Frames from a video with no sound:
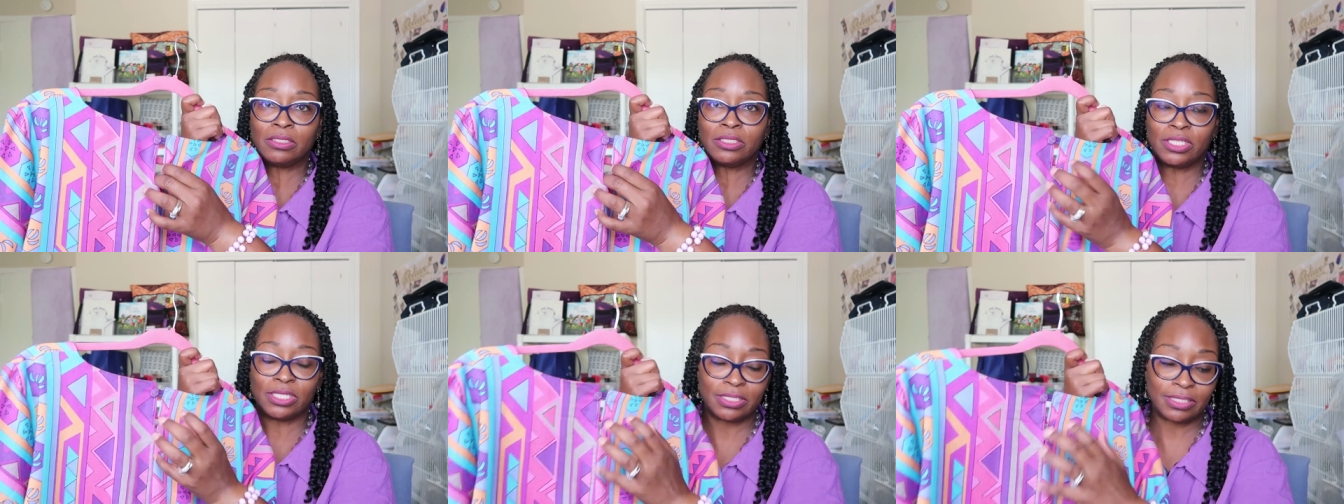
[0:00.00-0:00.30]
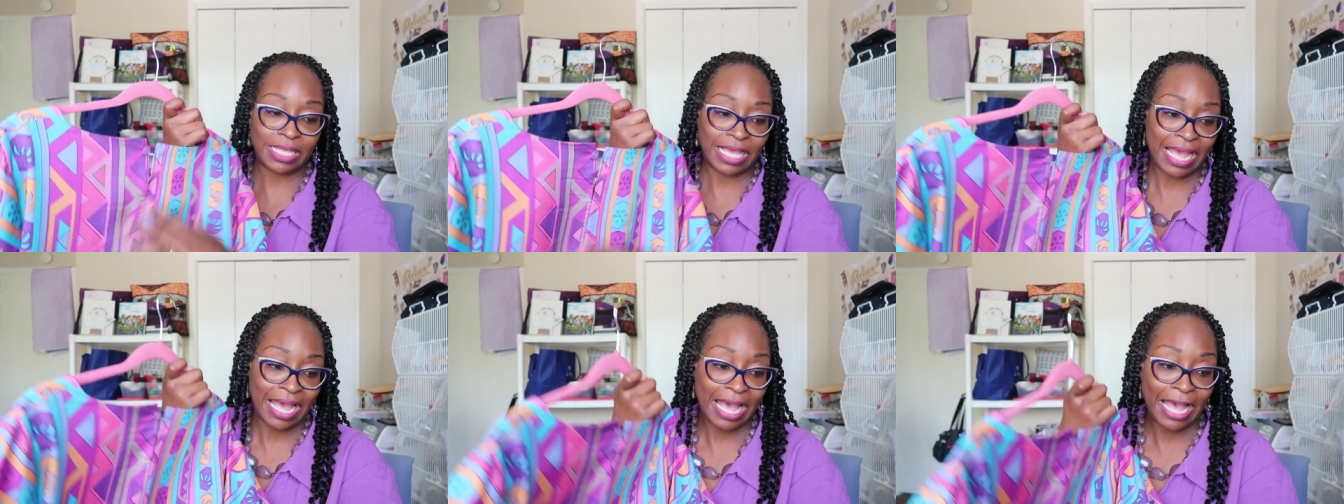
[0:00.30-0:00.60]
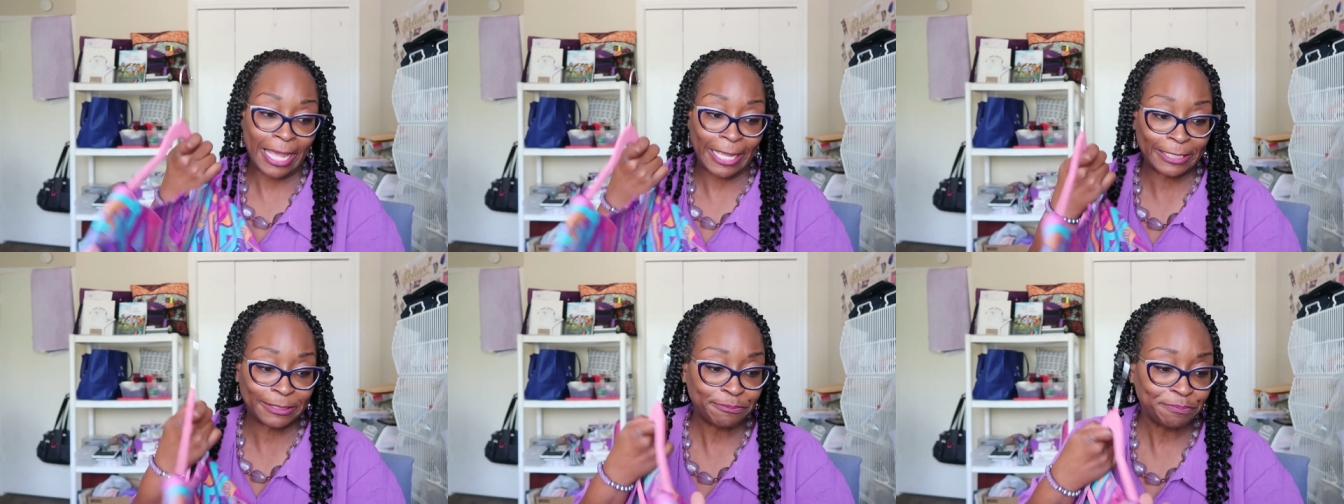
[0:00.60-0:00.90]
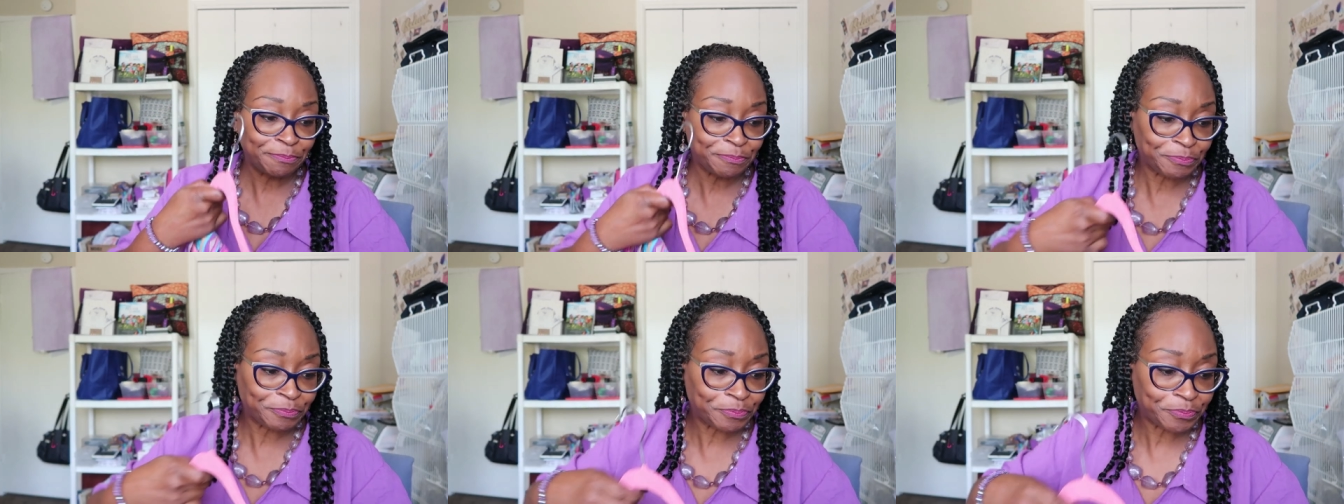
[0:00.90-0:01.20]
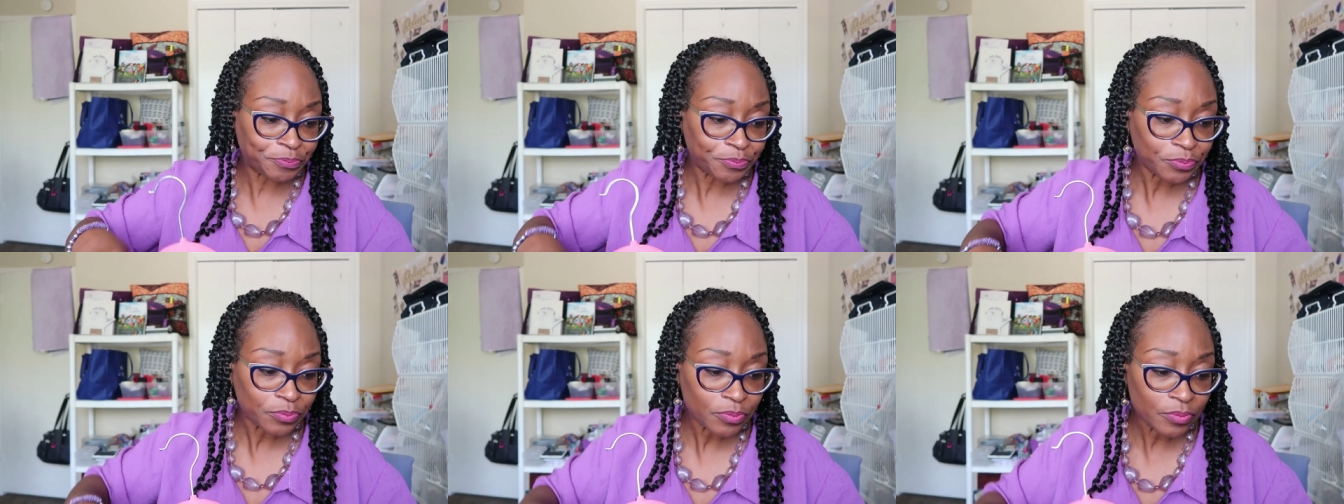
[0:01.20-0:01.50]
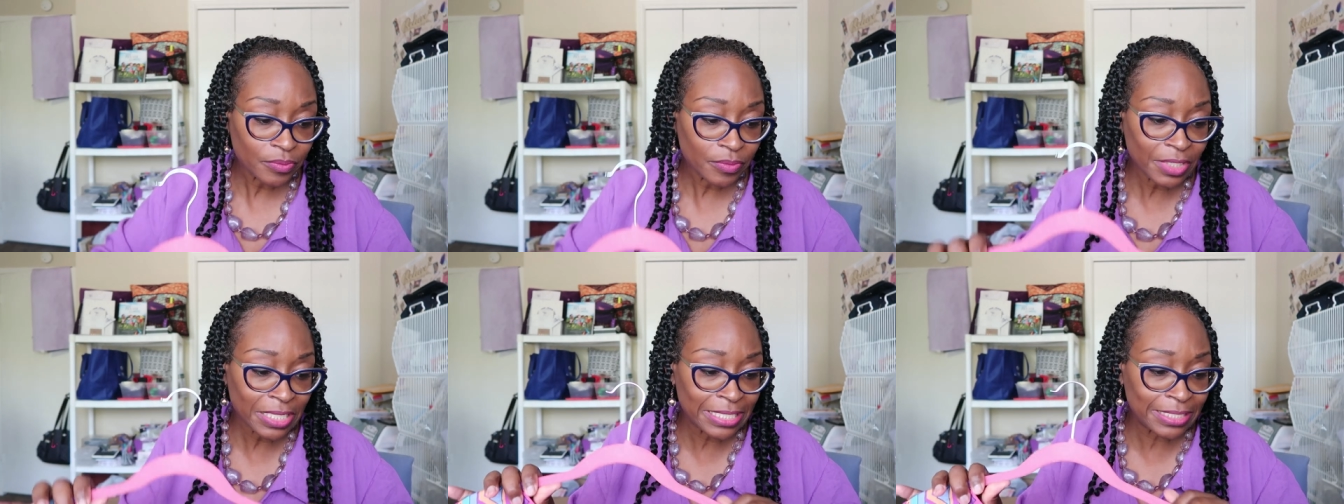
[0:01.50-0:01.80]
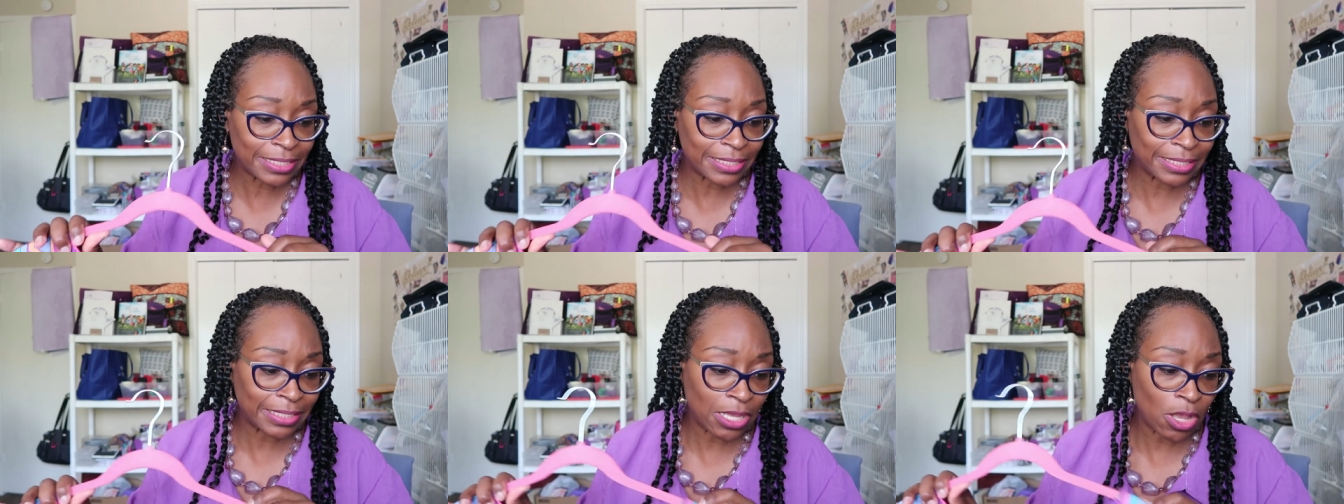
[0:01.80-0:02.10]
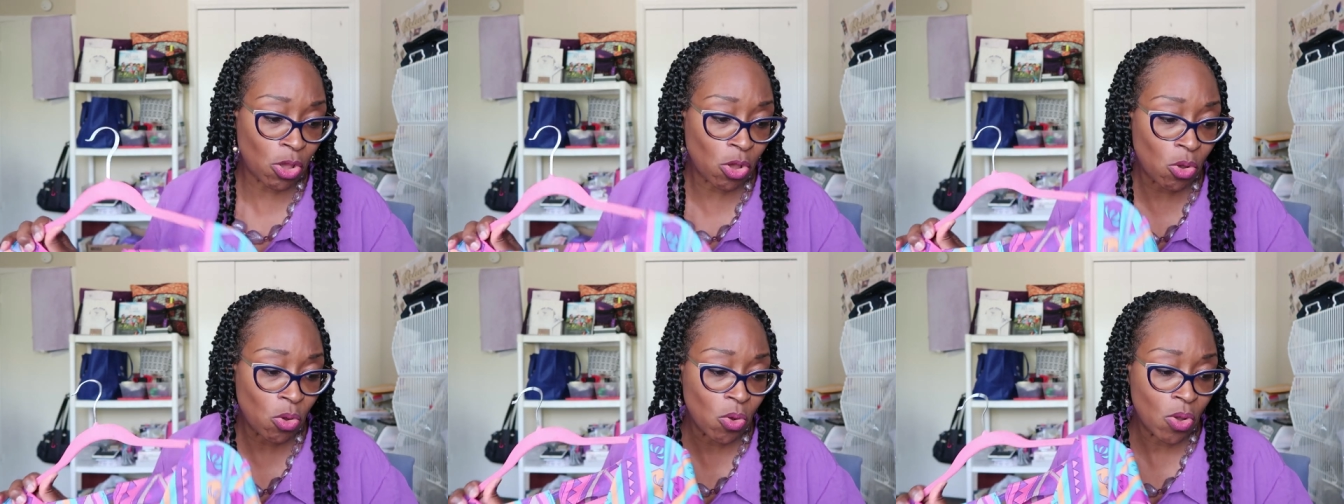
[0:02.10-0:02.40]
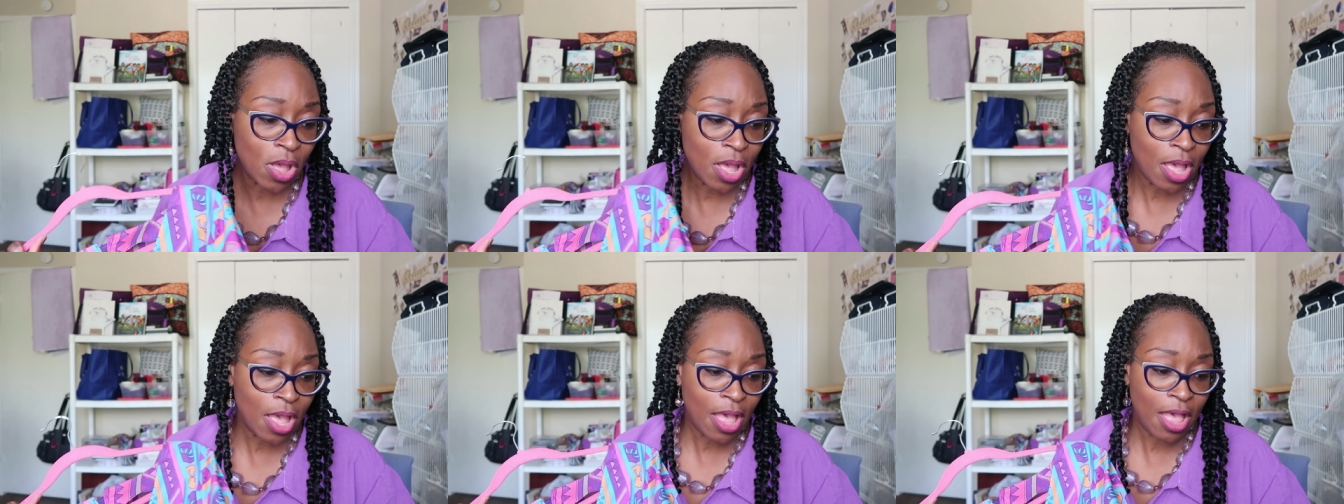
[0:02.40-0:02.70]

just that high so